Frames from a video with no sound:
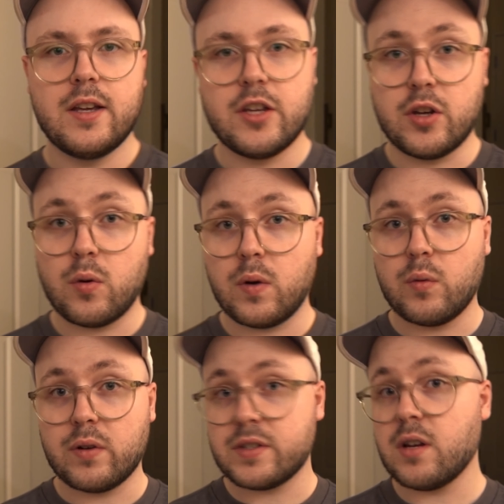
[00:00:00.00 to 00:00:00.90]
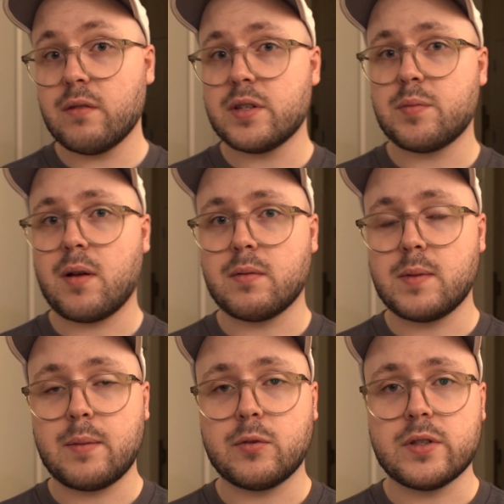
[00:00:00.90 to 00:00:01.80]
You know what would have solved this problem,
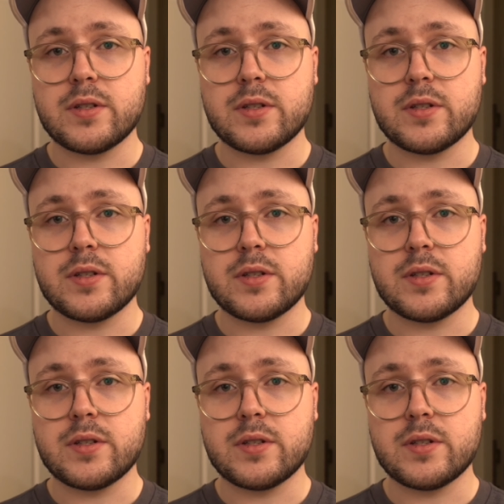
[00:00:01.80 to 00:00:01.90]
Apple,